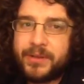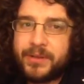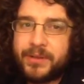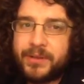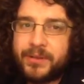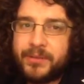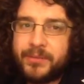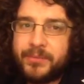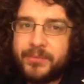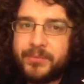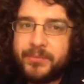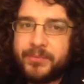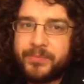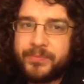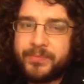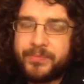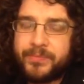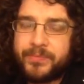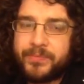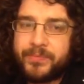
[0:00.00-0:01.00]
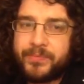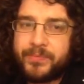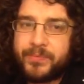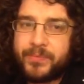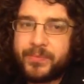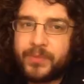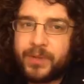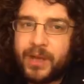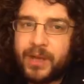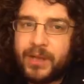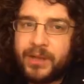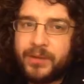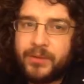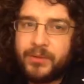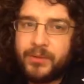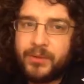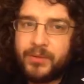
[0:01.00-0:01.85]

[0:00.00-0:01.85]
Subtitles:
and that